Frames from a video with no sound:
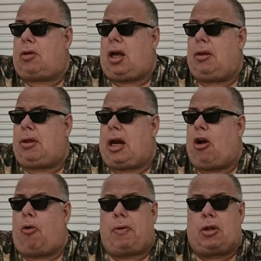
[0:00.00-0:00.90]
times that
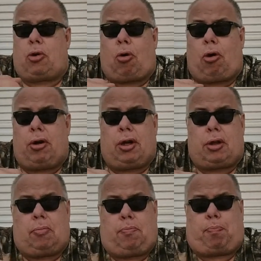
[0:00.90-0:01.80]
I open the door and
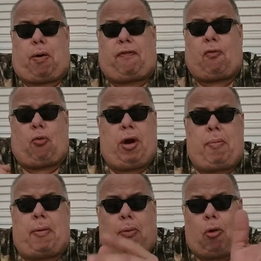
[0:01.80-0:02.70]
there's a puff of wind
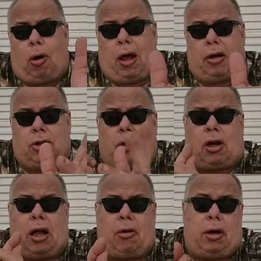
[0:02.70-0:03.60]
might blow a lot of
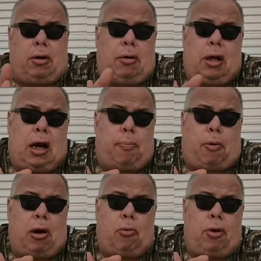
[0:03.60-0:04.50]
junk out, and I
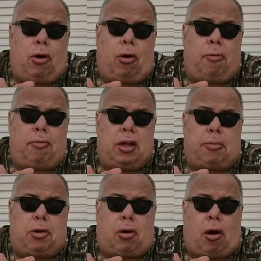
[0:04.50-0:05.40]
probably wouldn't know
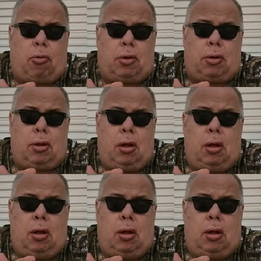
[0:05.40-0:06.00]
the SD card was